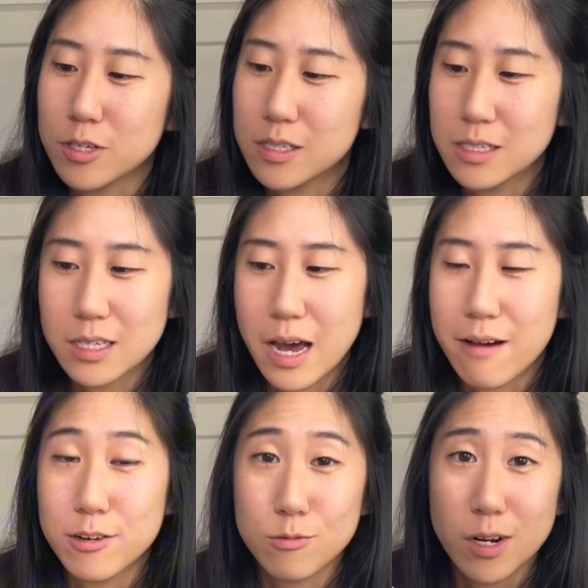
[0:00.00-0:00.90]
since I
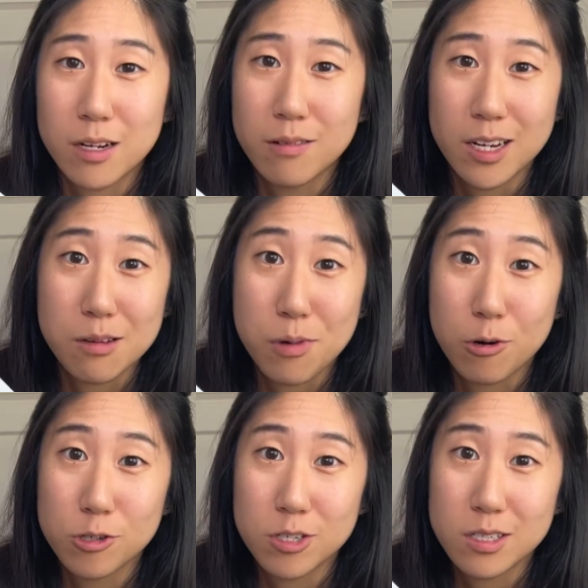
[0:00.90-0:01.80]
haven't read any
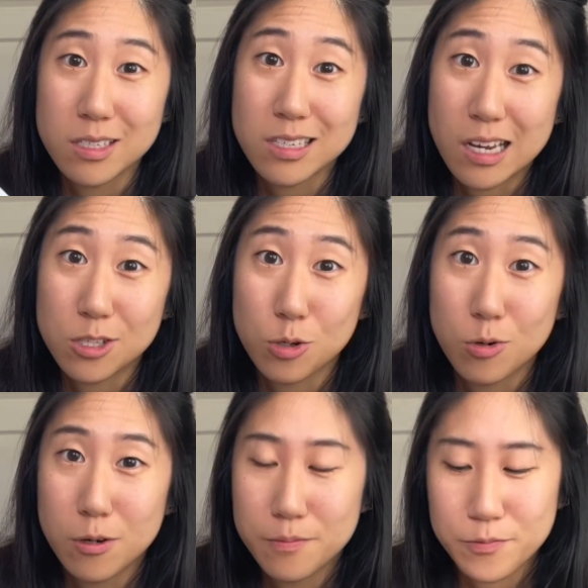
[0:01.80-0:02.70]
poetry since high
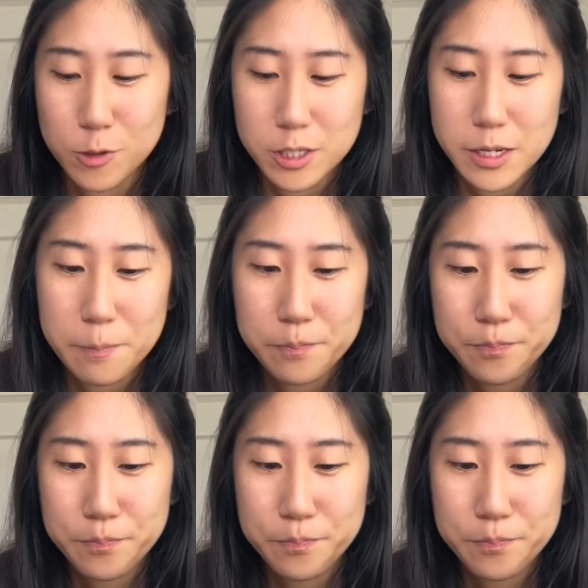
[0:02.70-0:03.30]
school, really.